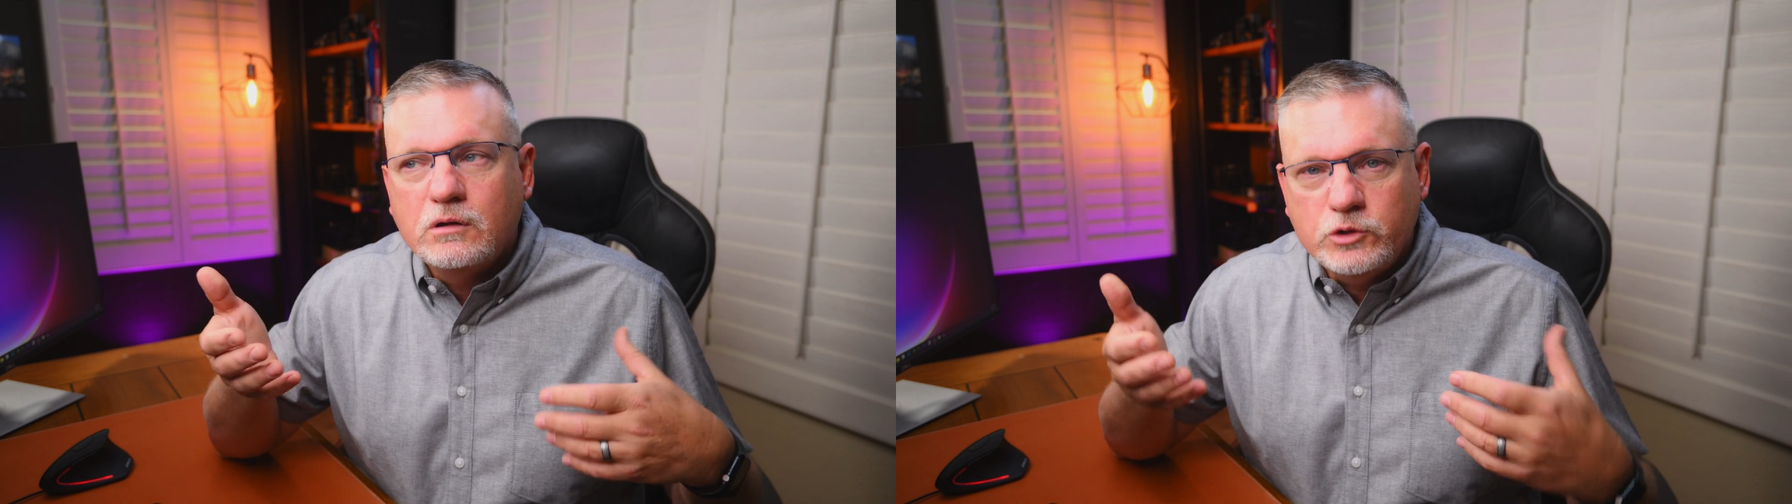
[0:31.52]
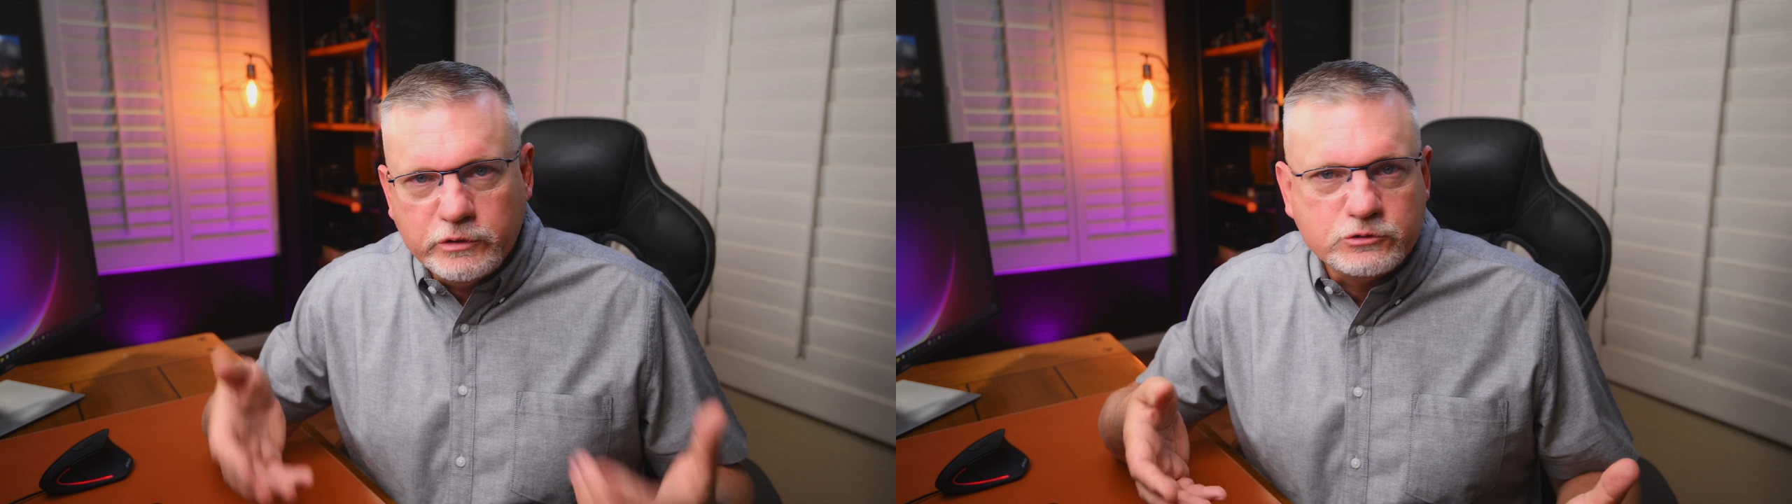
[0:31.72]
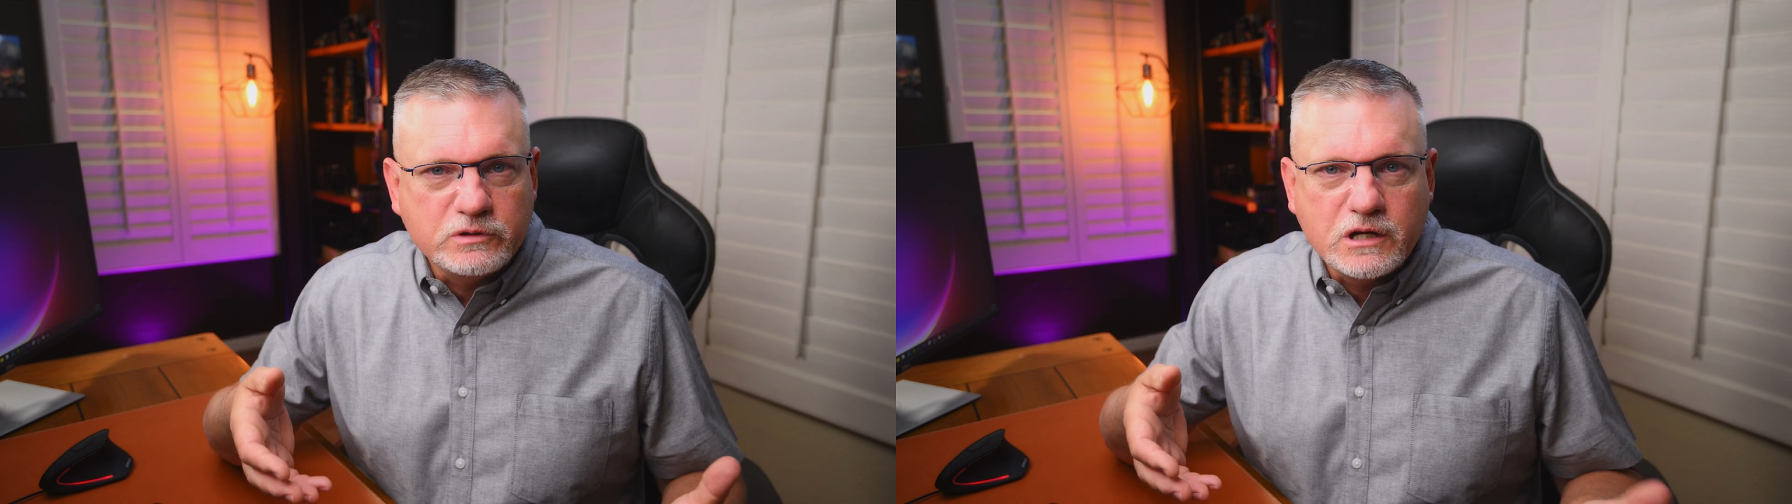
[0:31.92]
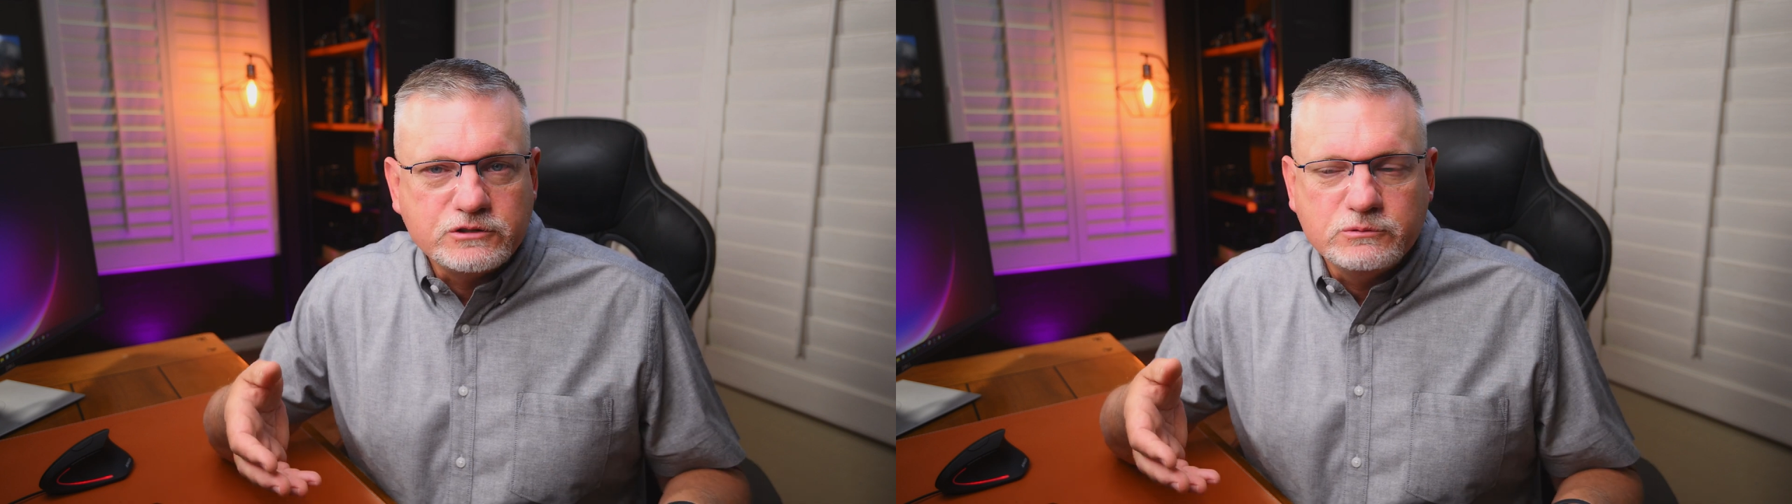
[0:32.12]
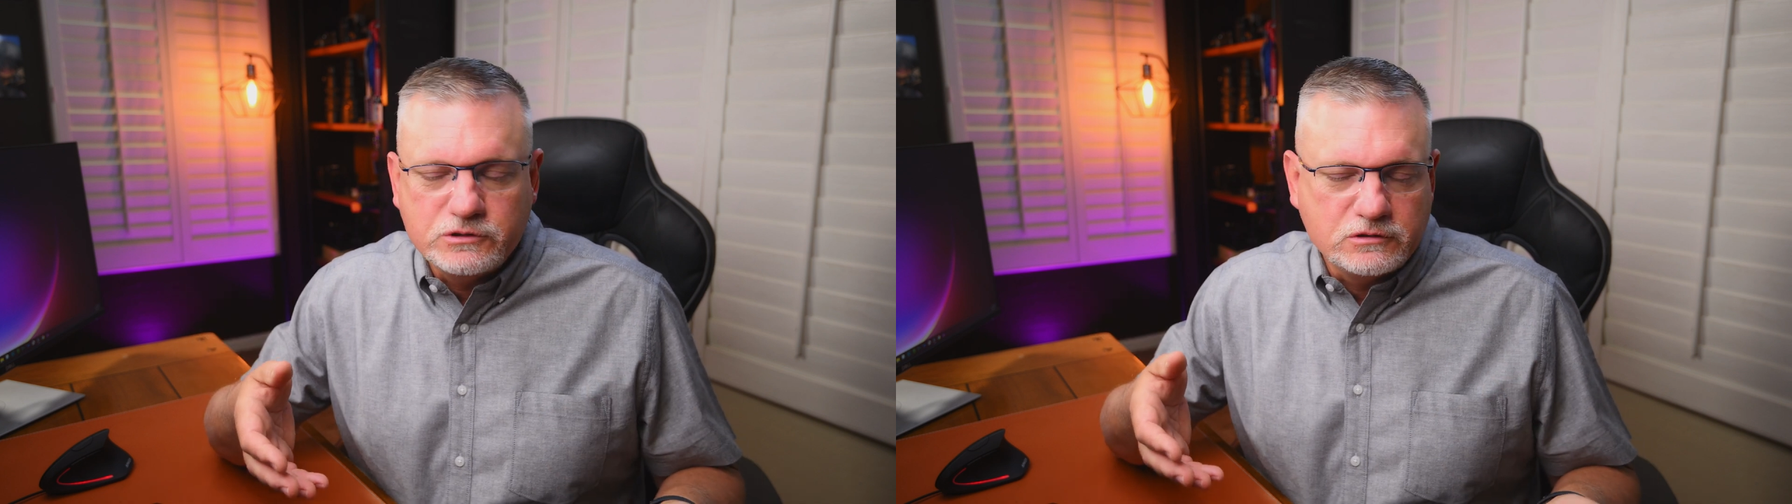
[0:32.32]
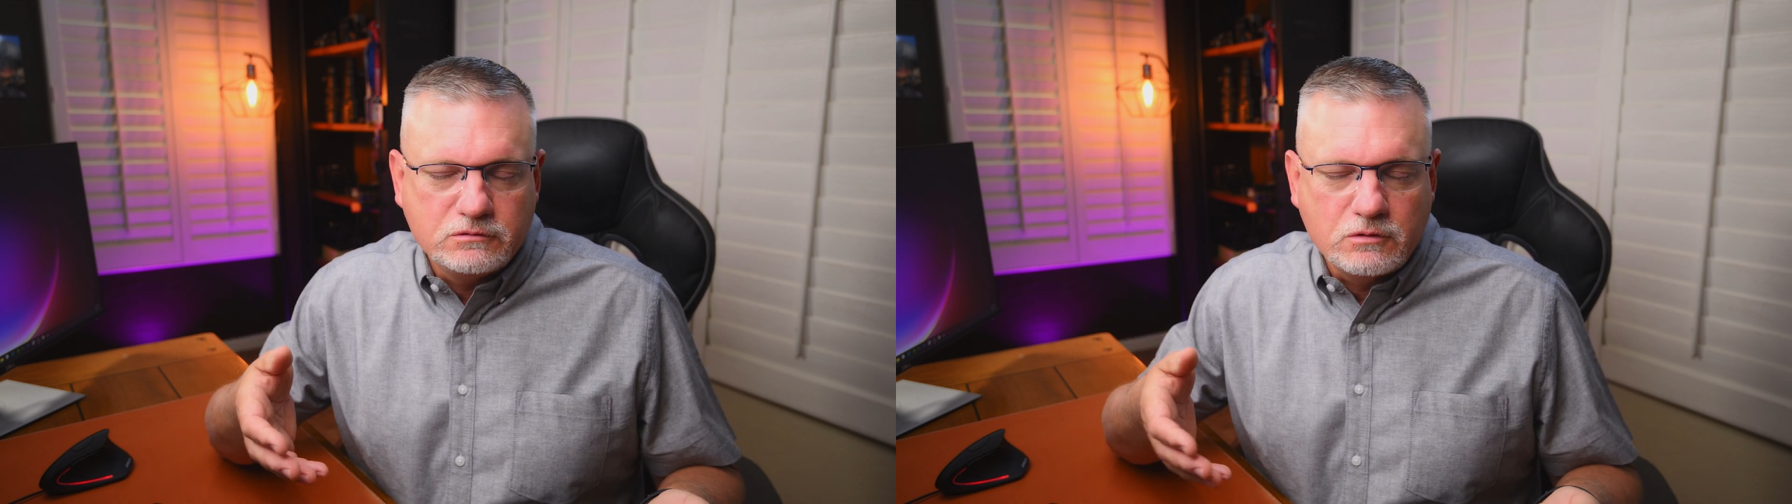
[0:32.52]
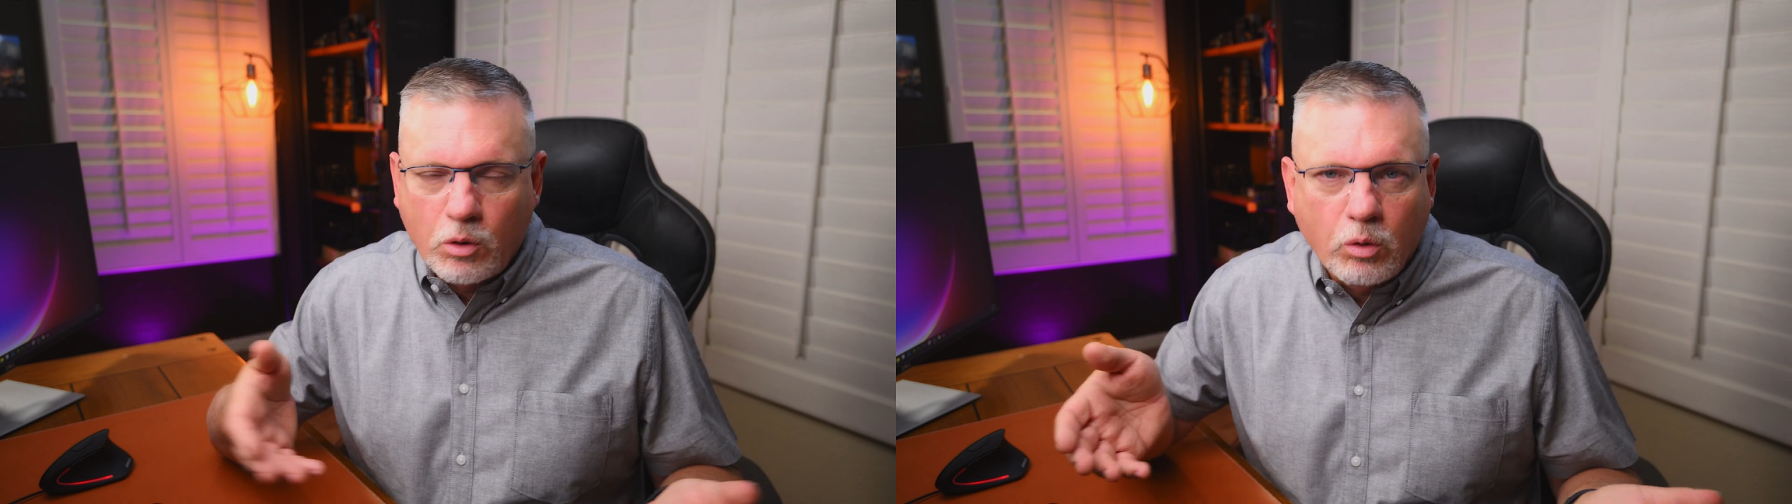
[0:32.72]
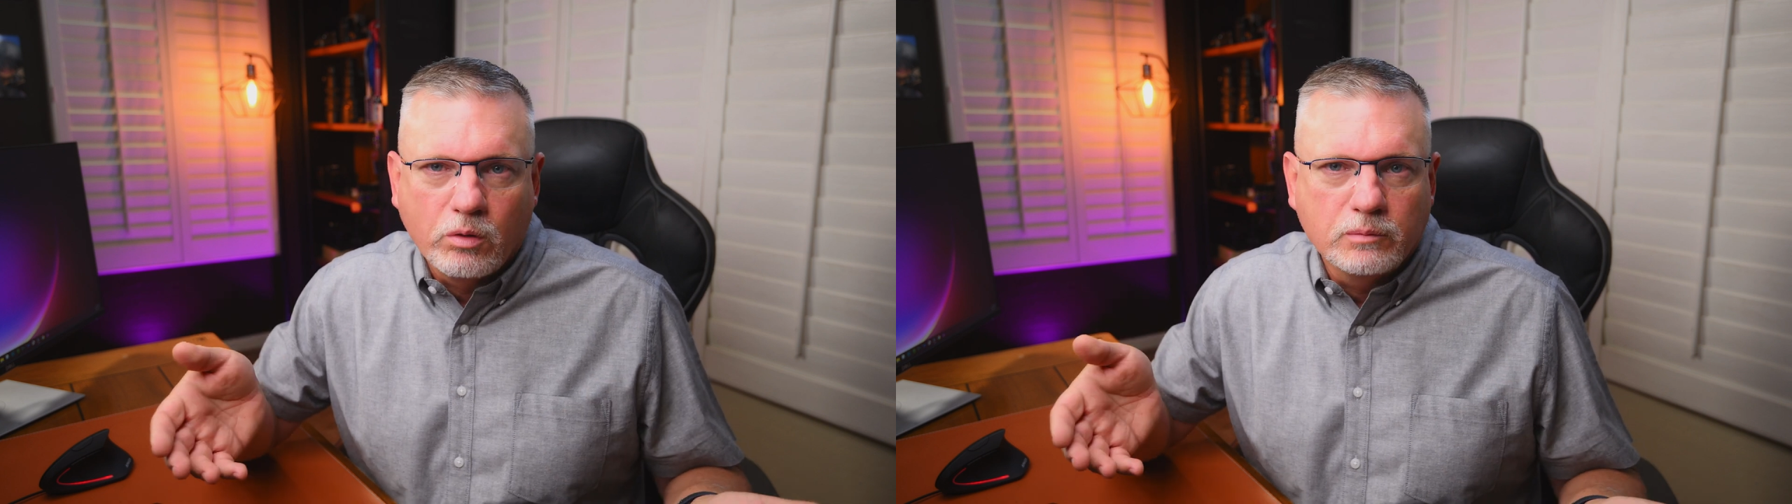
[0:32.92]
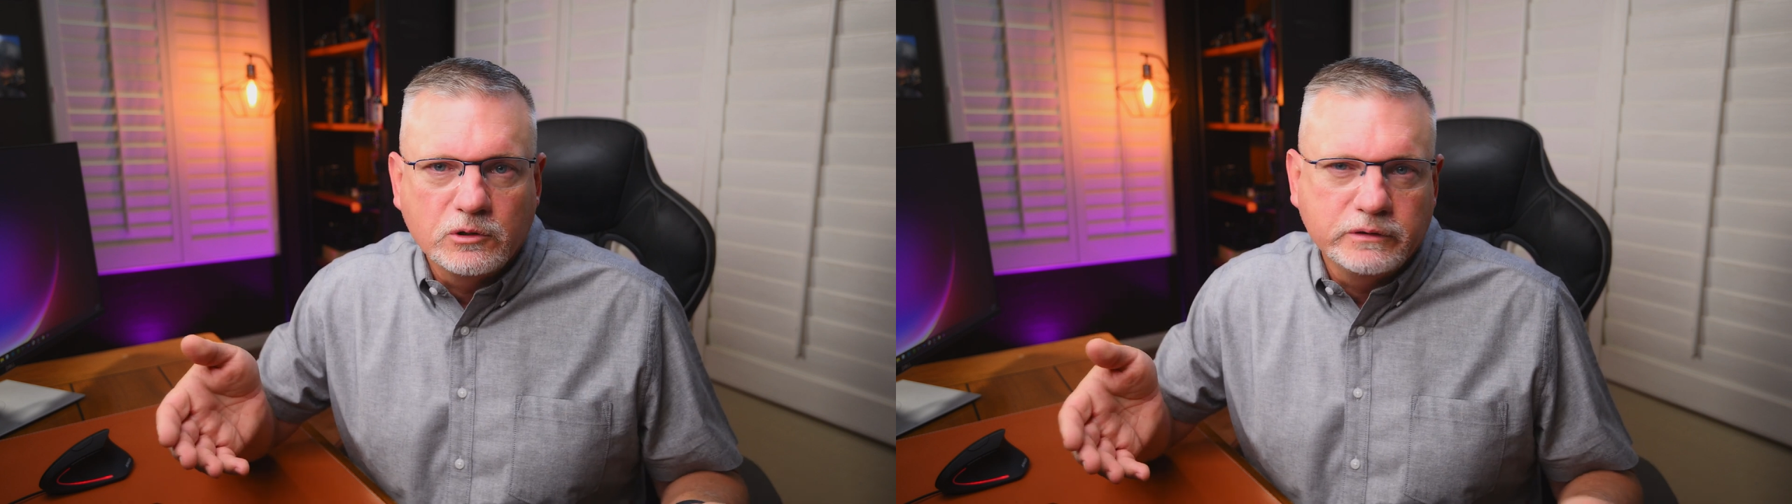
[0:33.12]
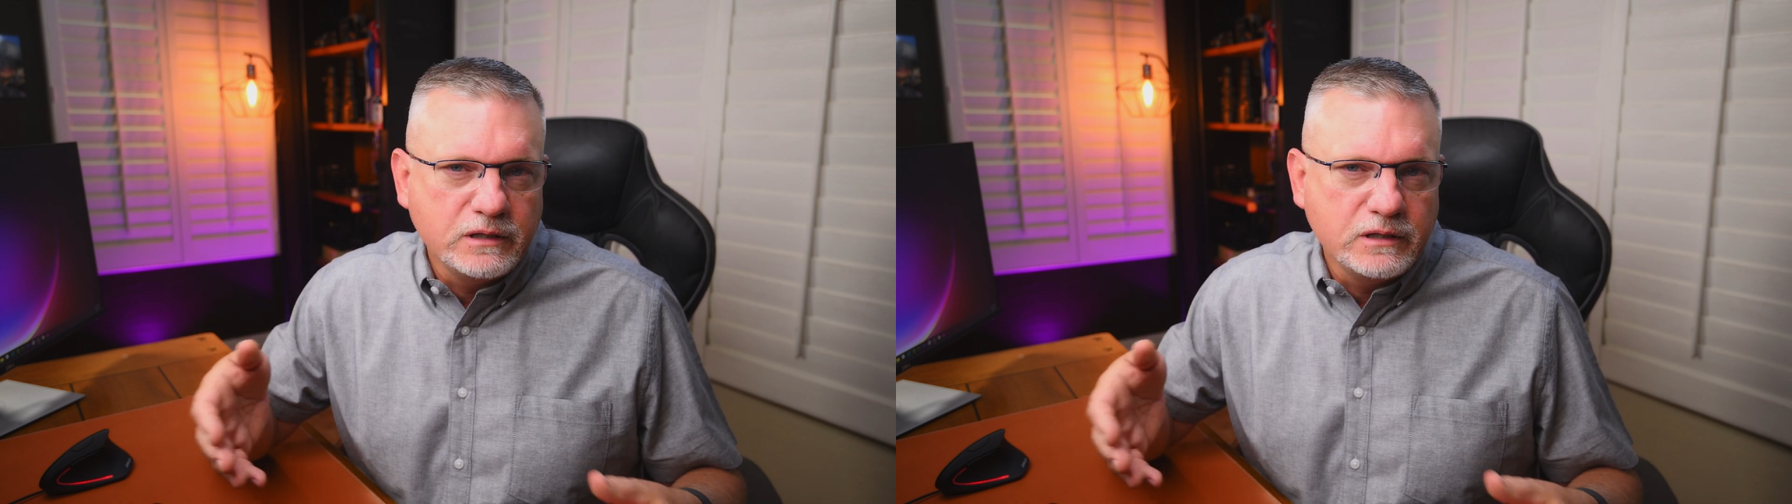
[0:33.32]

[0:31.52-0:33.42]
noise reduction was just horrible.